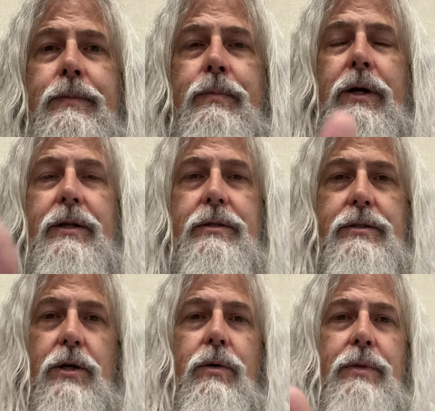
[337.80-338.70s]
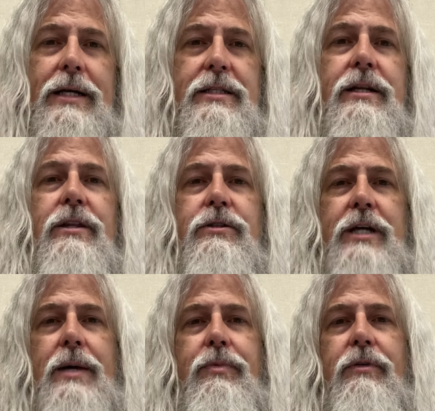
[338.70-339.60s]
But so that's another
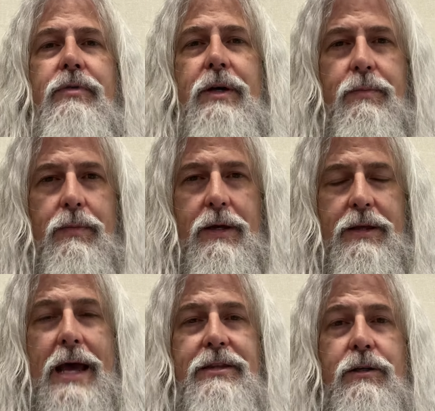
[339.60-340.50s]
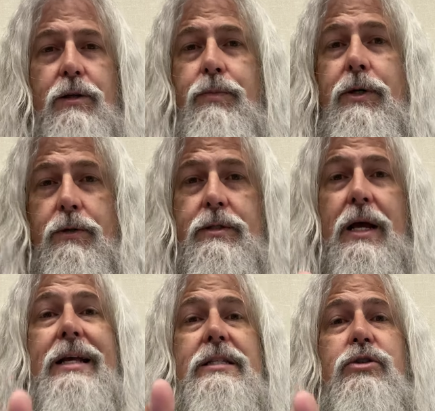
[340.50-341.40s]
type of ethical appeal, is
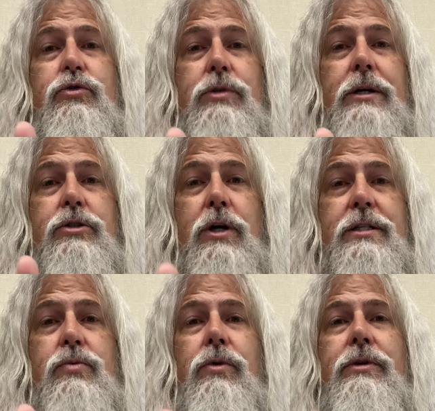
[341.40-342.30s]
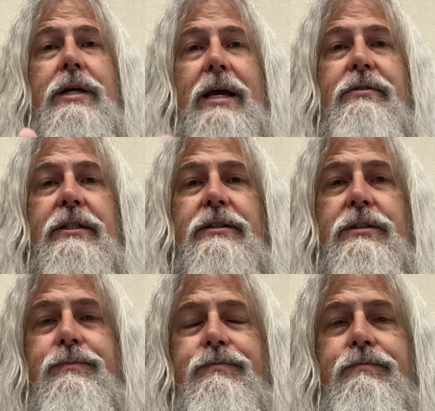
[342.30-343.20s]
trustworthy
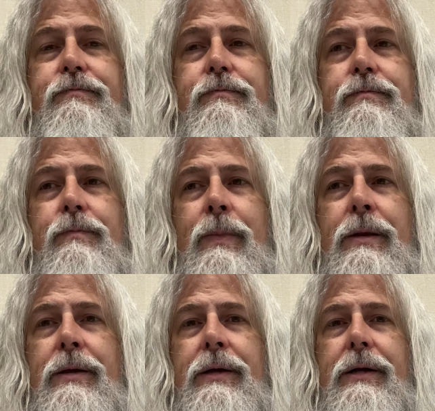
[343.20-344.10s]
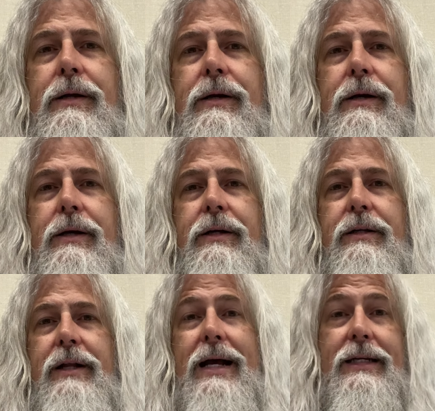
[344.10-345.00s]
evidence. And
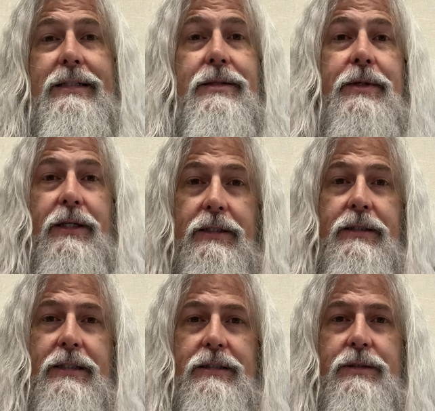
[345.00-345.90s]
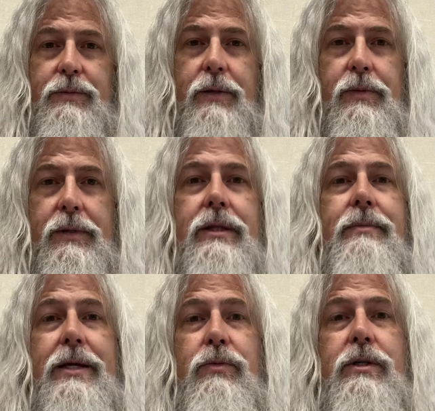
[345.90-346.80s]
in academia, that's probably the
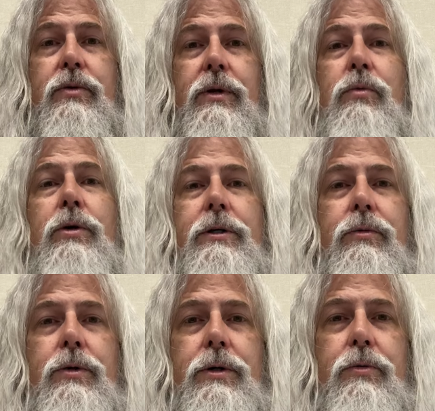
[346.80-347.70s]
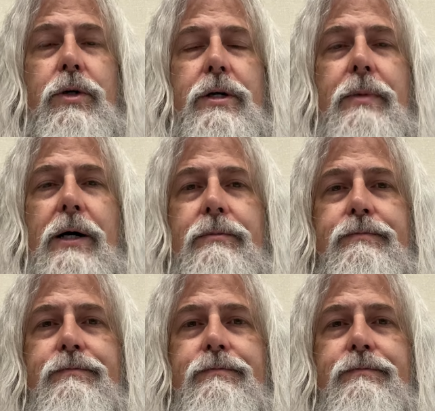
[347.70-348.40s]
main one you want to worry about.